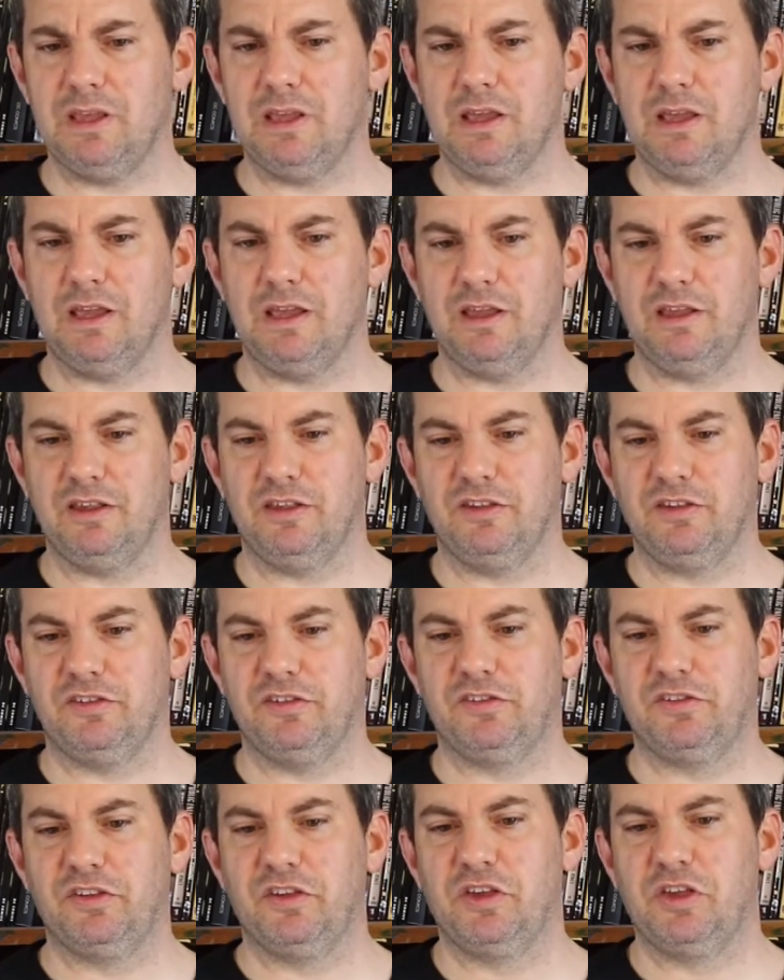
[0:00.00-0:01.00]

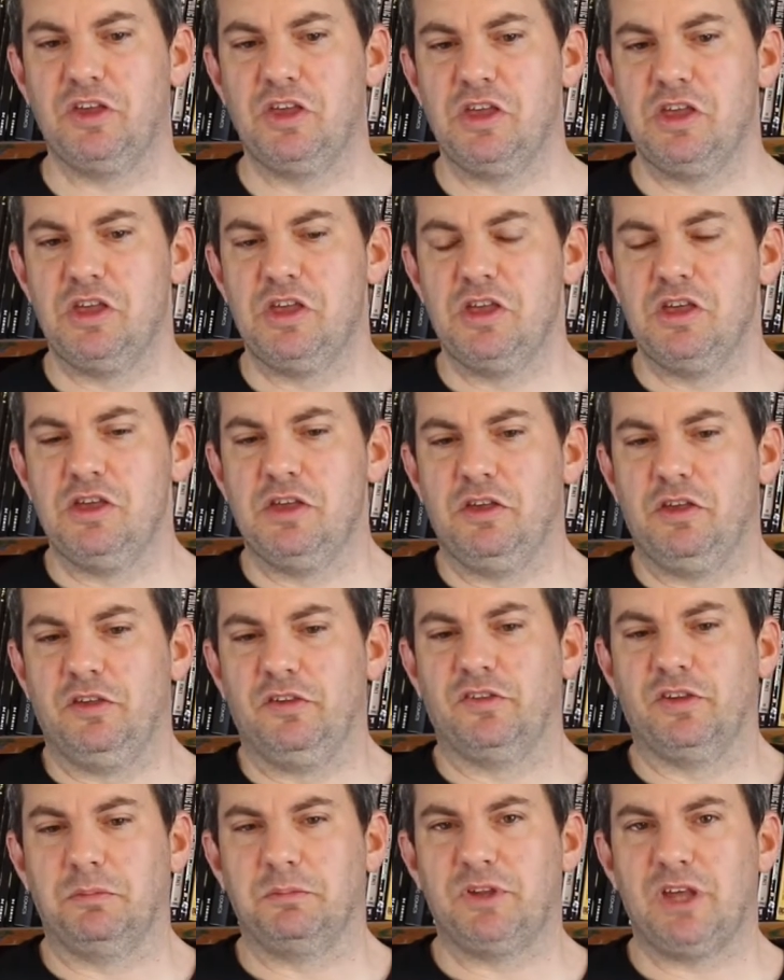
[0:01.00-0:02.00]
is
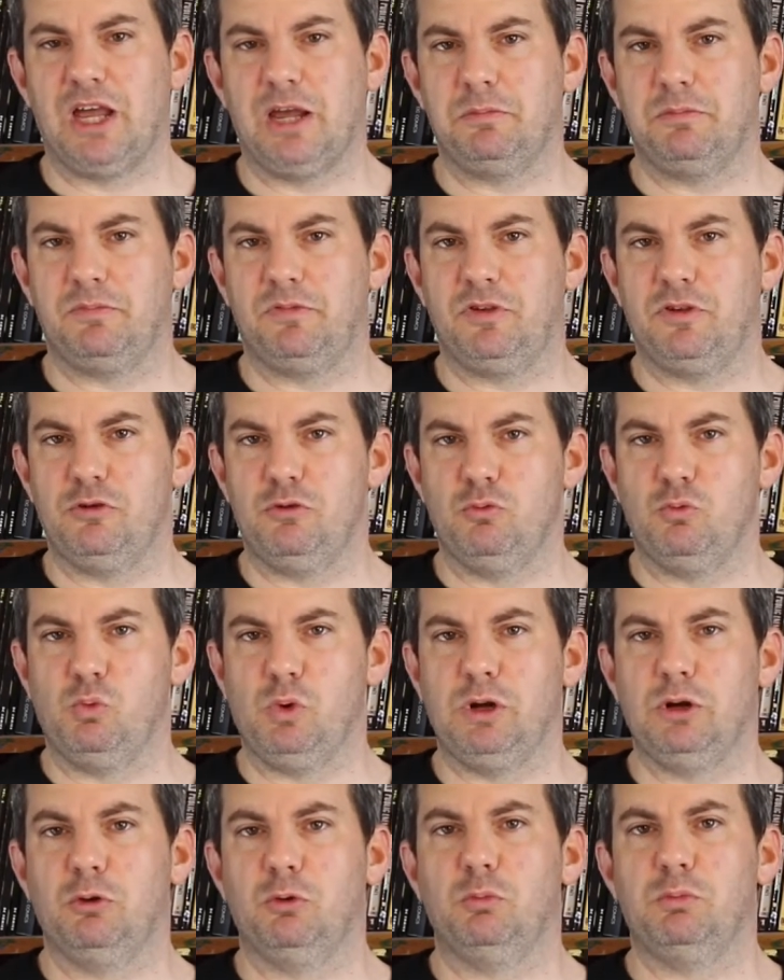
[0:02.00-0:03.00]
sometimes you
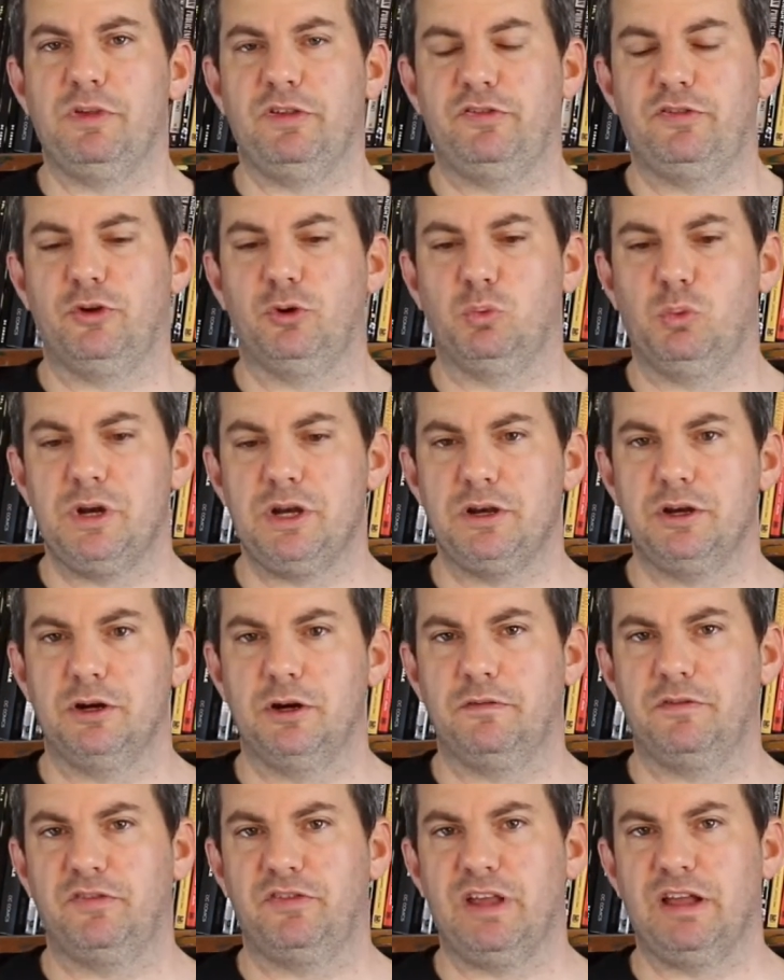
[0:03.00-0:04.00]
will miss your
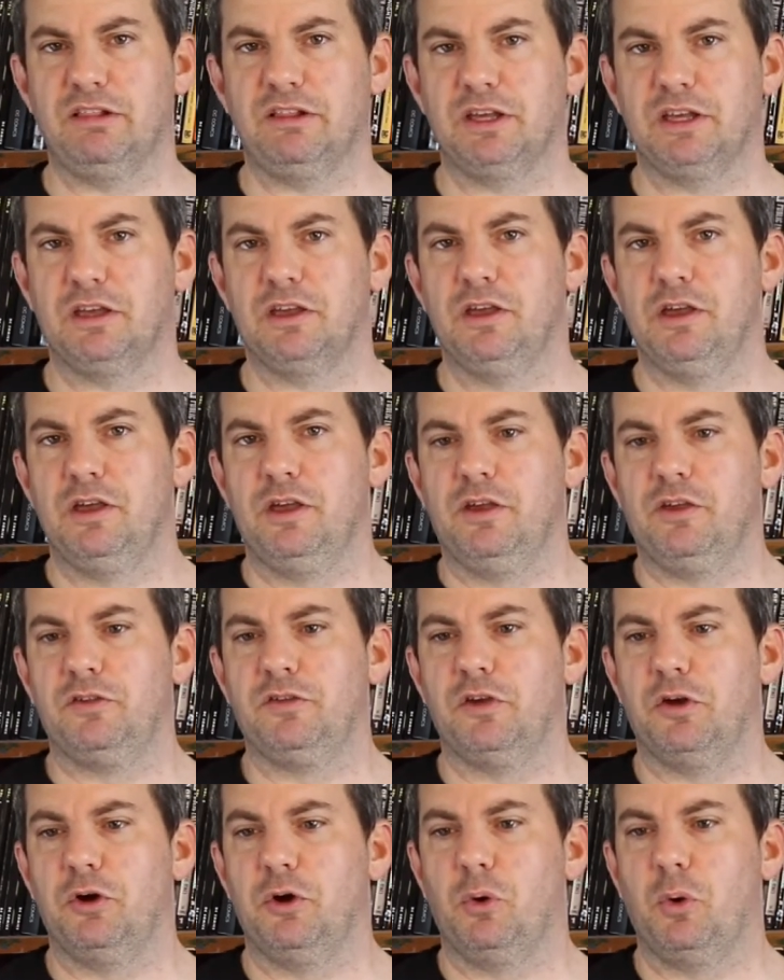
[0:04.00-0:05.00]
window of selling.
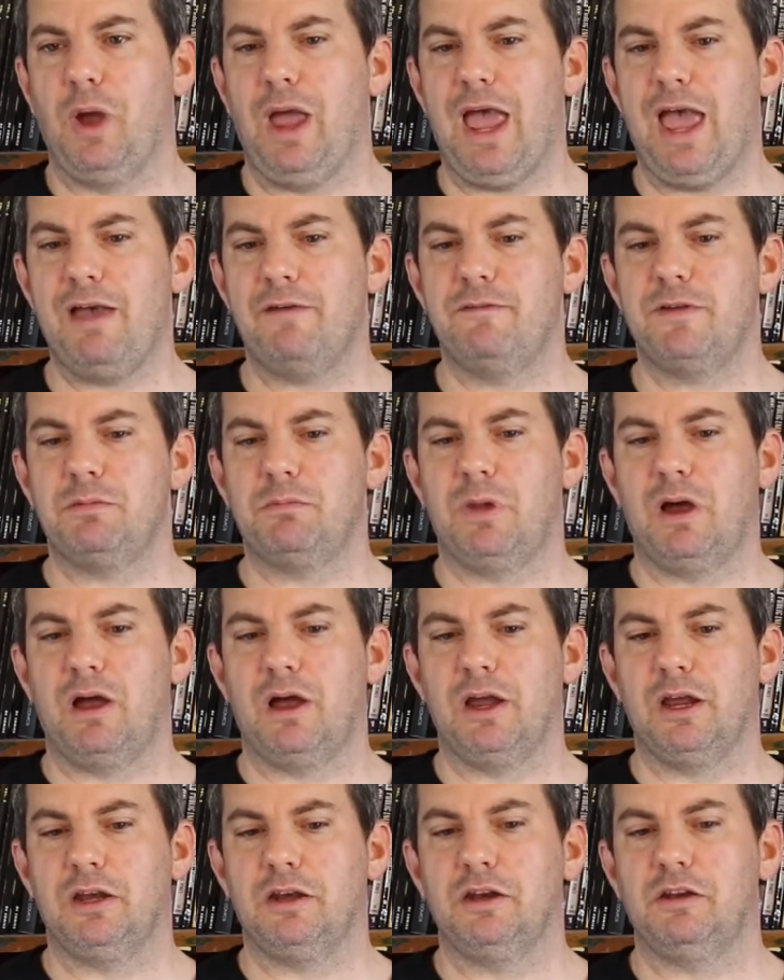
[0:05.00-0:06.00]
So have in
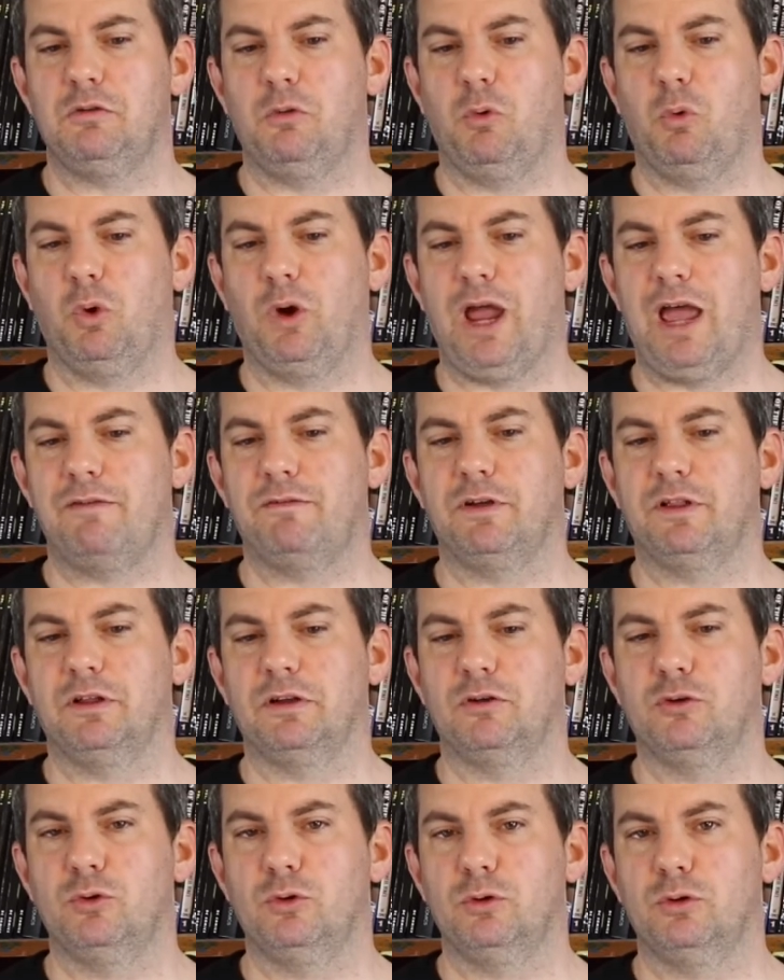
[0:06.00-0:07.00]
mind, or have a
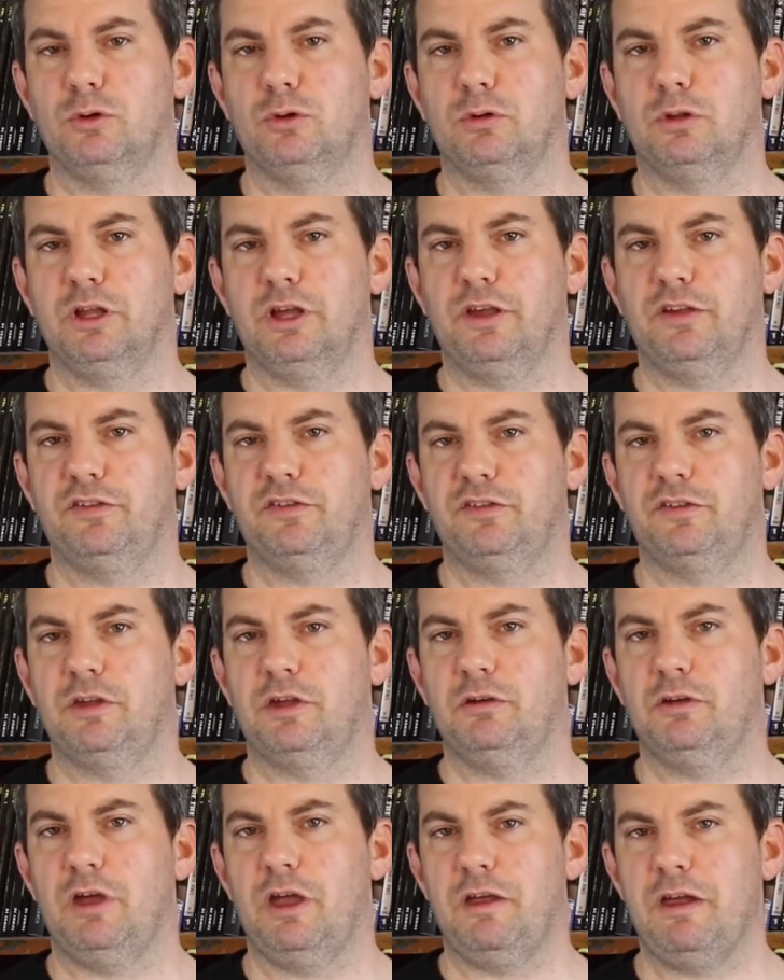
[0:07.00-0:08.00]
Google list,
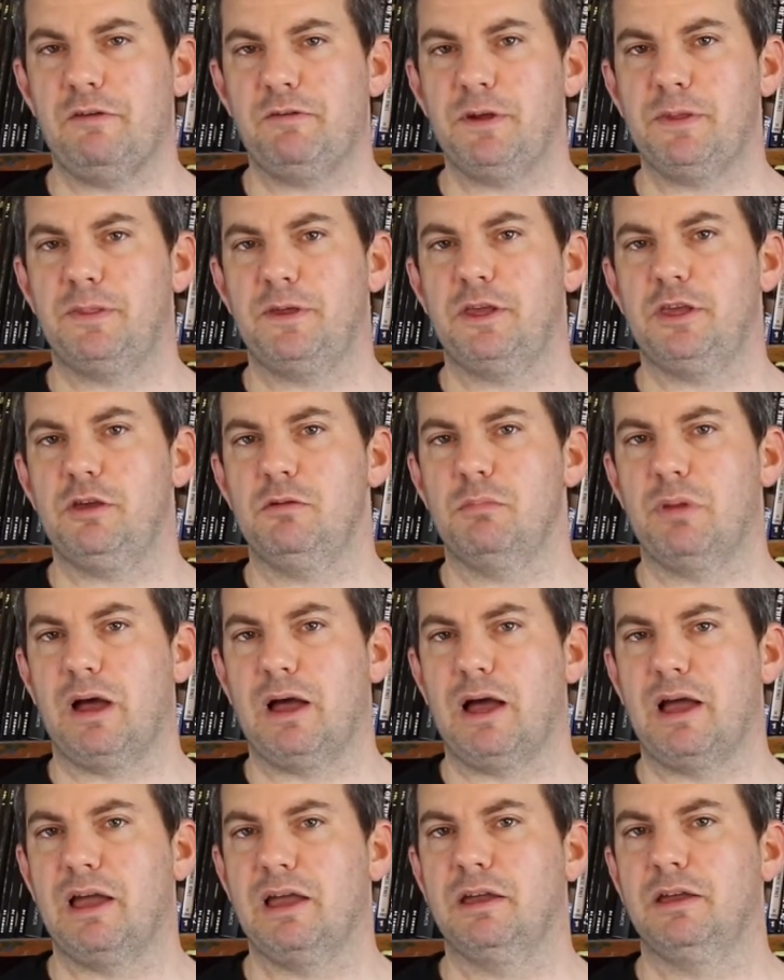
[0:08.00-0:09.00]
everything you
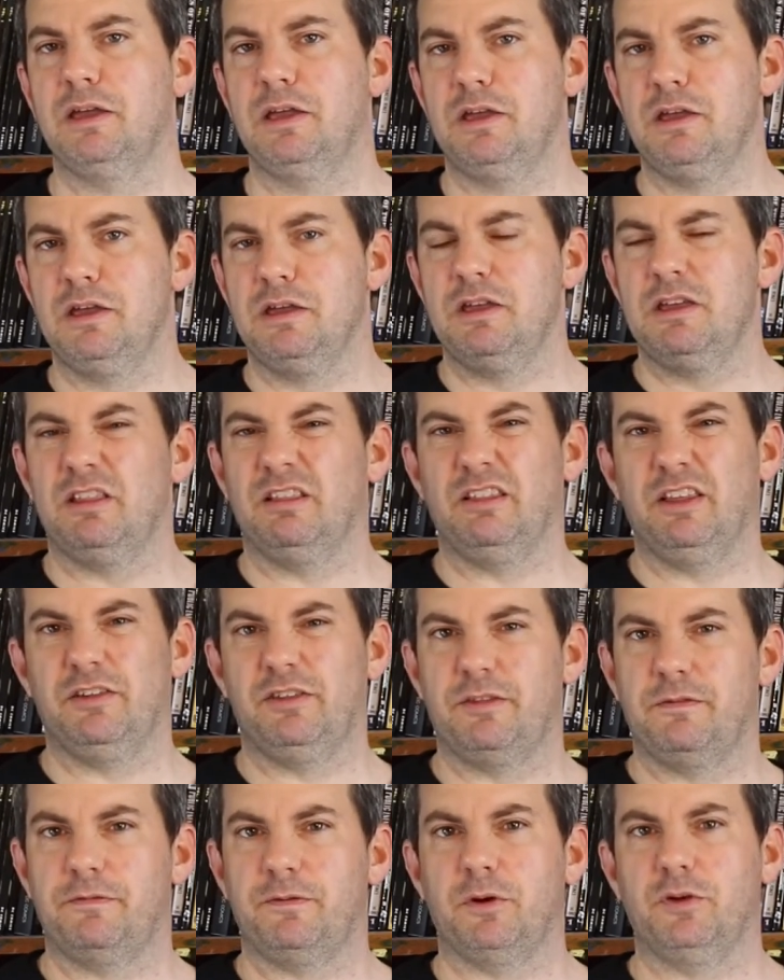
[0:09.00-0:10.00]
buy,
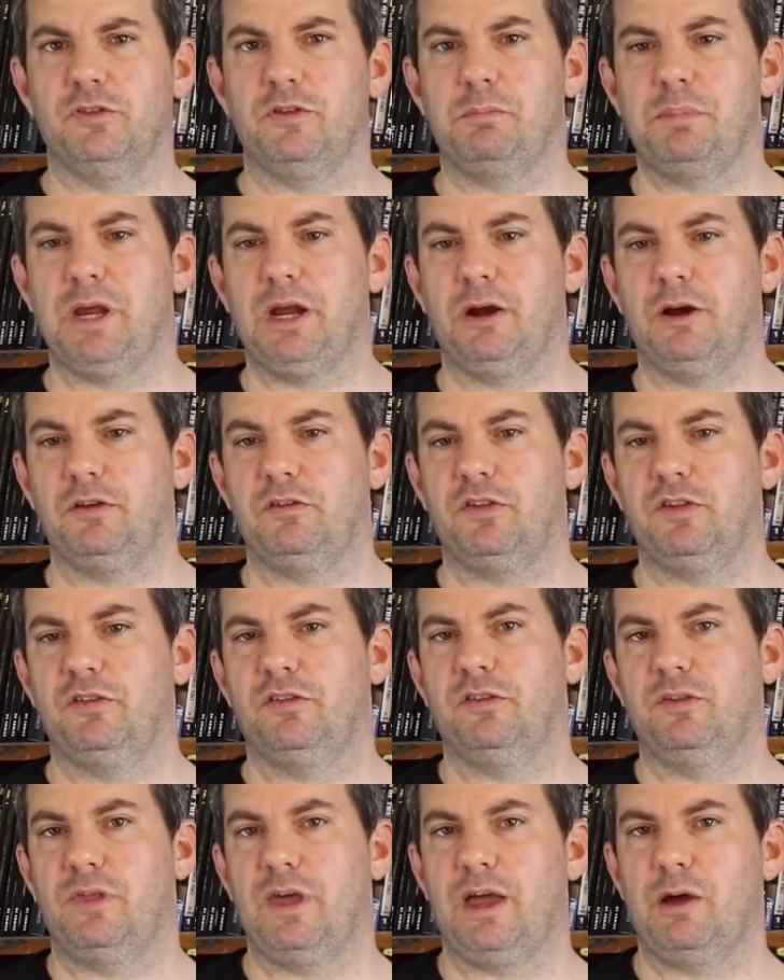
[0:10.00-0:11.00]
list the first appearances,
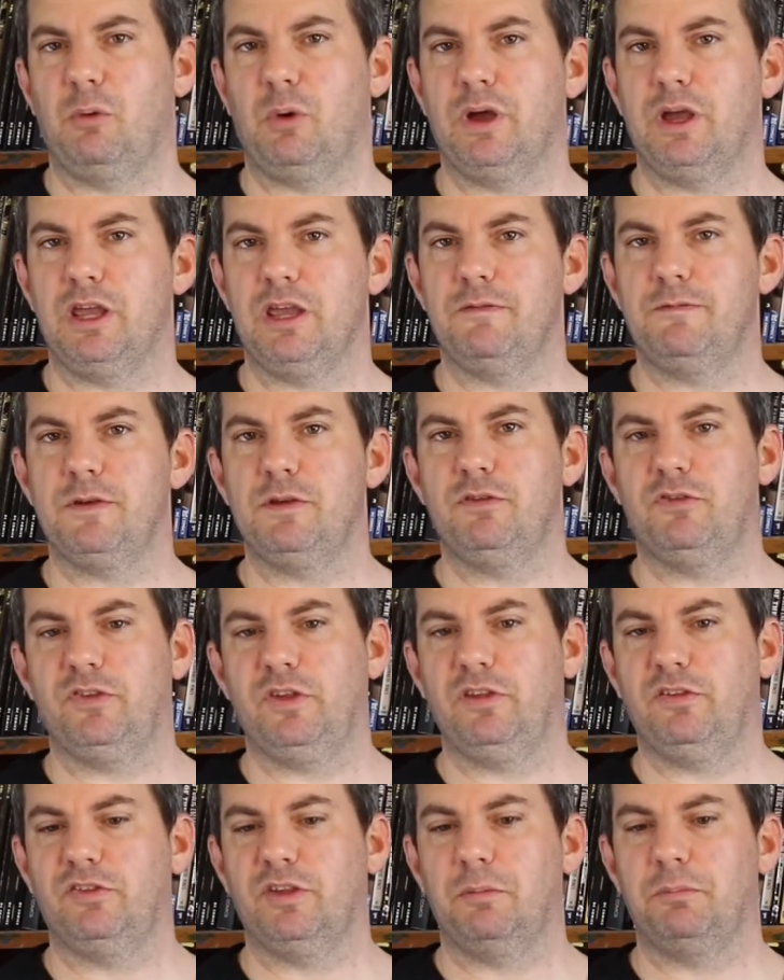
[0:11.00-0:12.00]
so that way if you
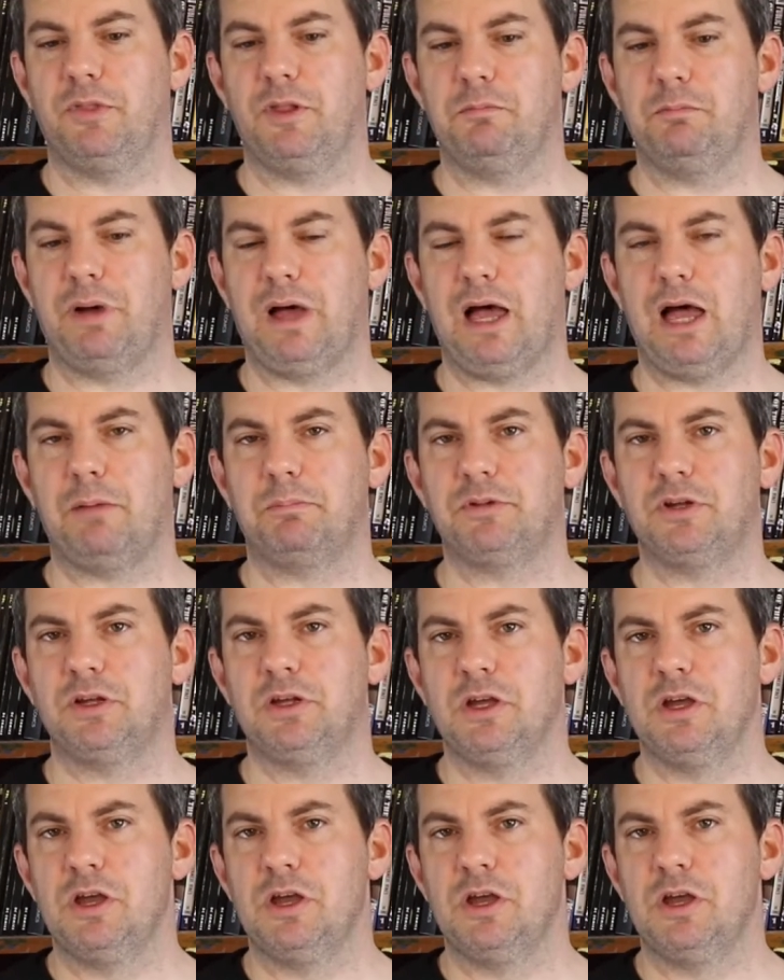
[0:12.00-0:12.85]
see something popped,